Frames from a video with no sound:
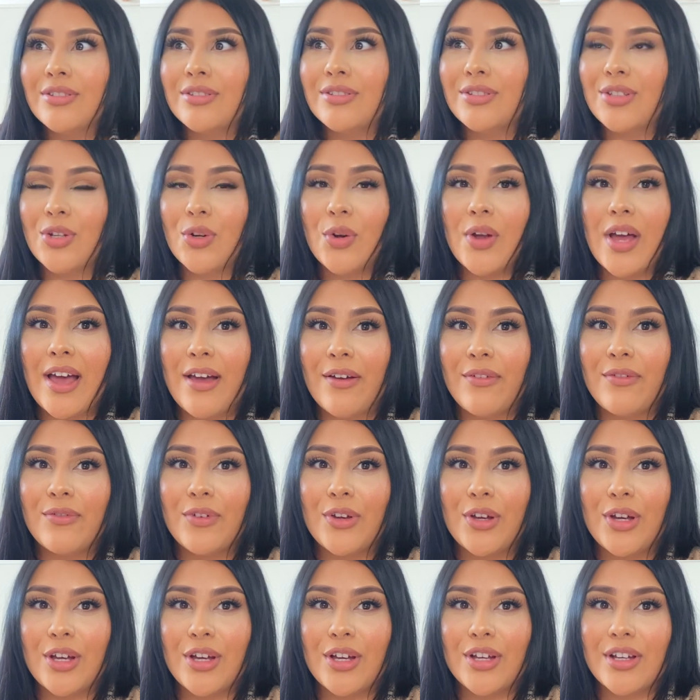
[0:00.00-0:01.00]
you don't have
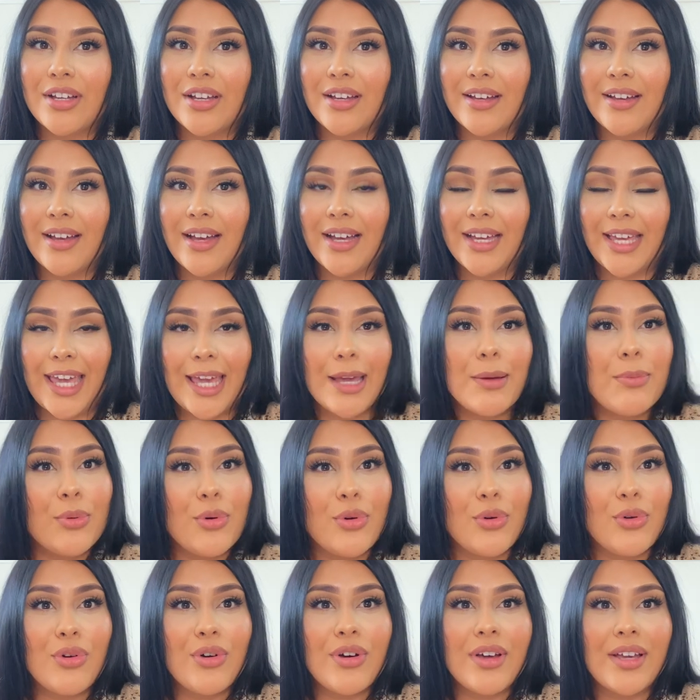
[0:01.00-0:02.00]
a
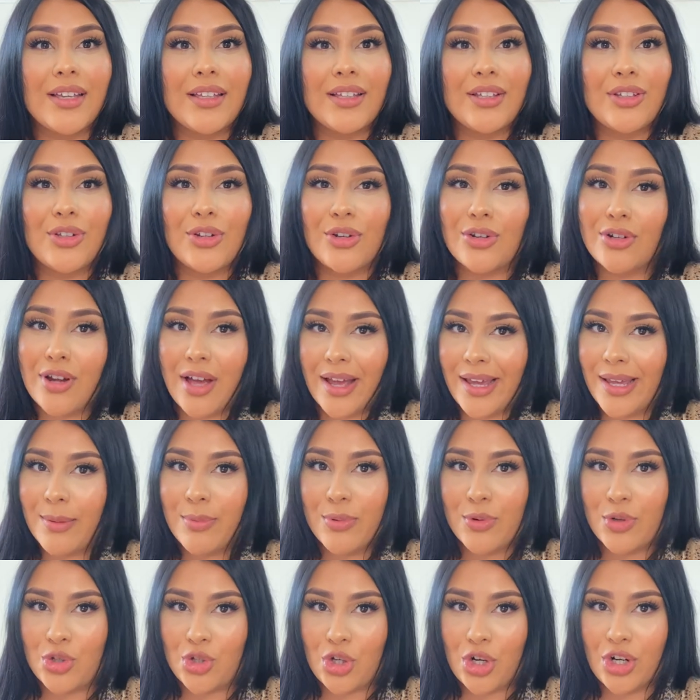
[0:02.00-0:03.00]
cable you're not
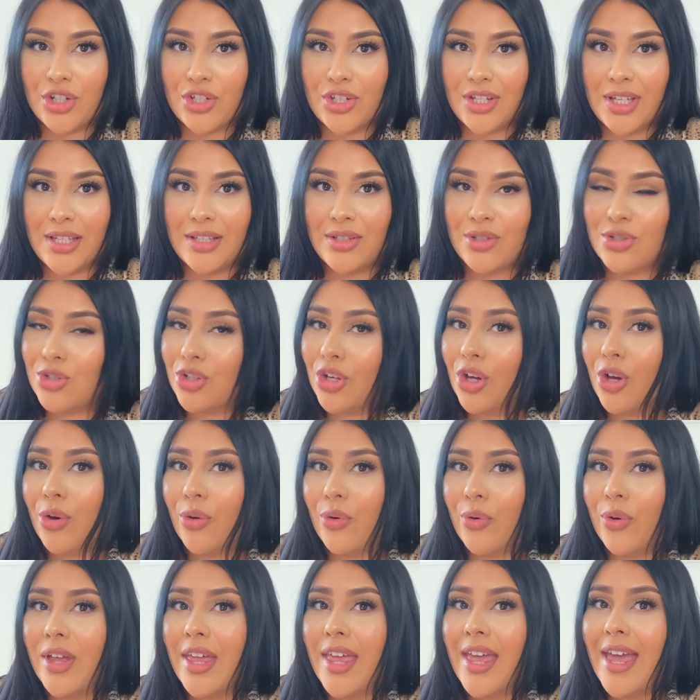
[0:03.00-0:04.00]
able to charge it
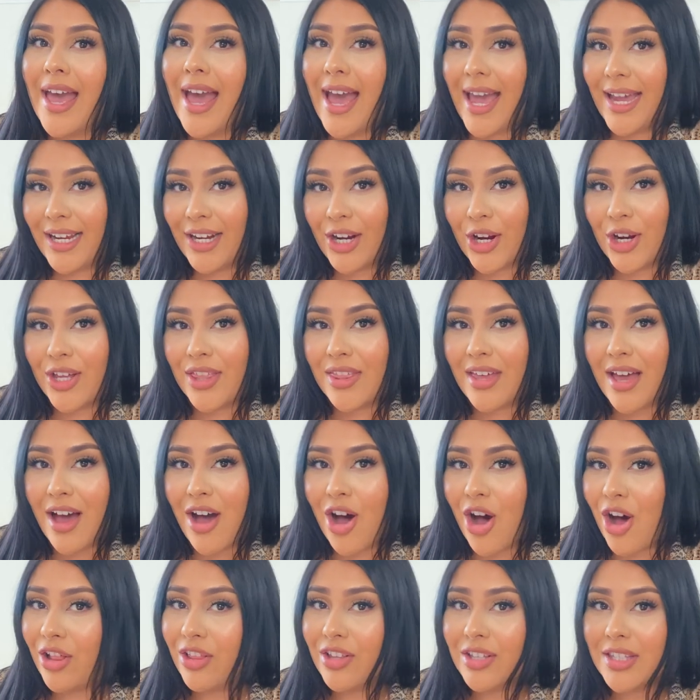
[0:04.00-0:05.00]
so I carry that
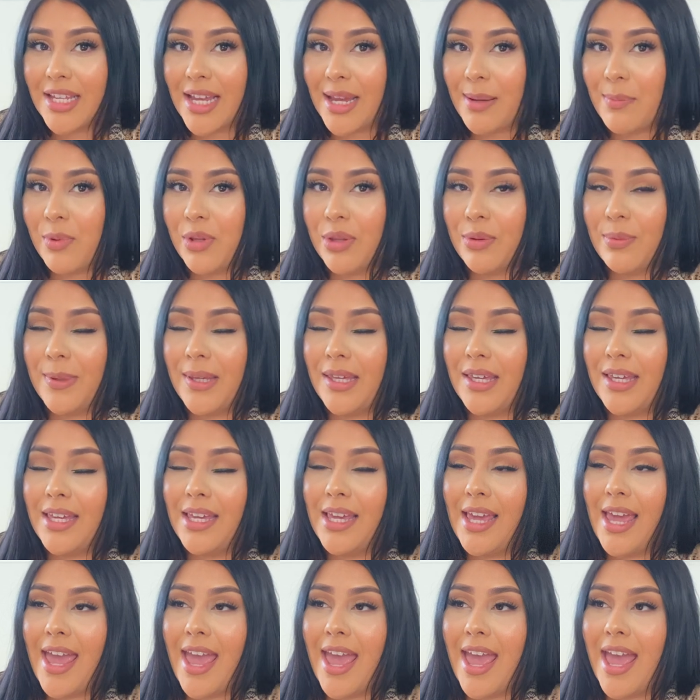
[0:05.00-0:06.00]
all the time with
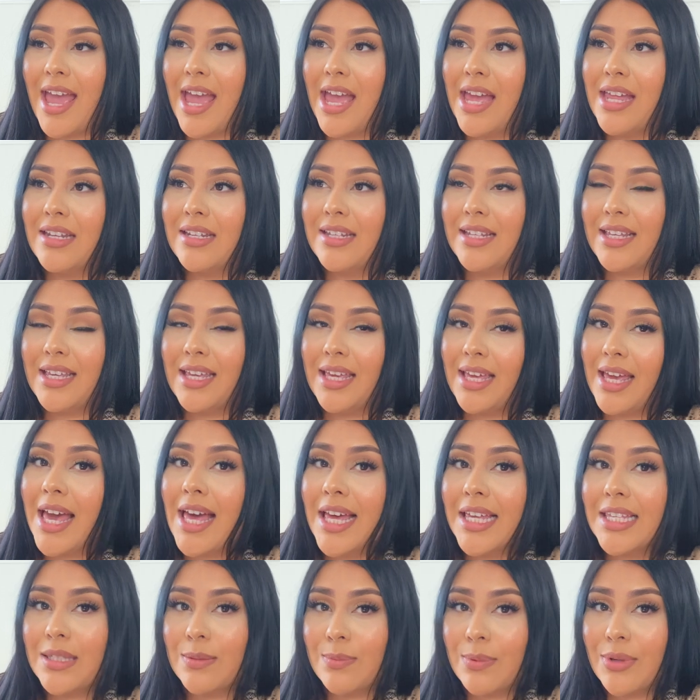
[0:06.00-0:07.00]
me and it
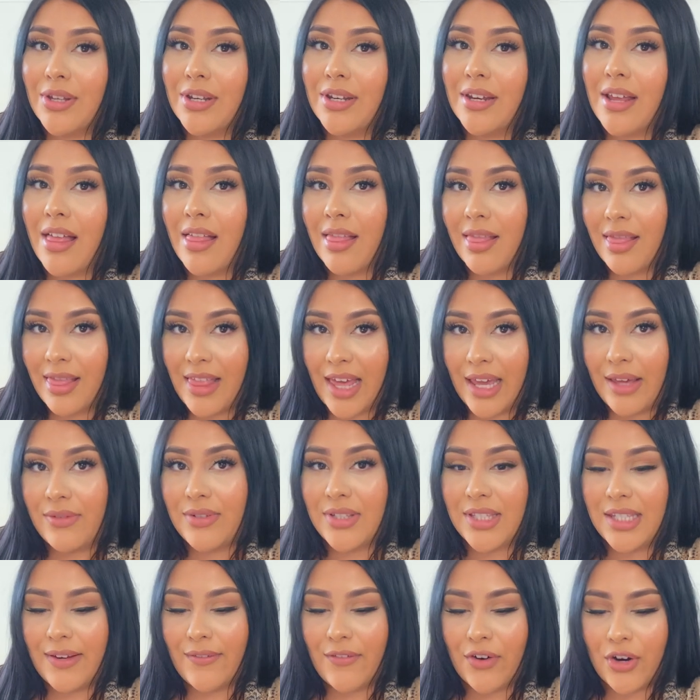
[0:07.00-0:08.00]
has been a
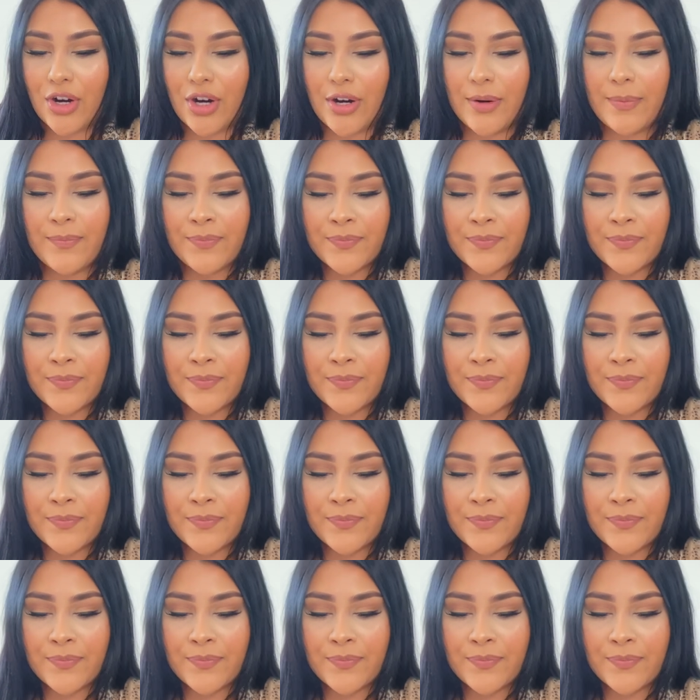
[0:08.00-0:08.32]
lifesaver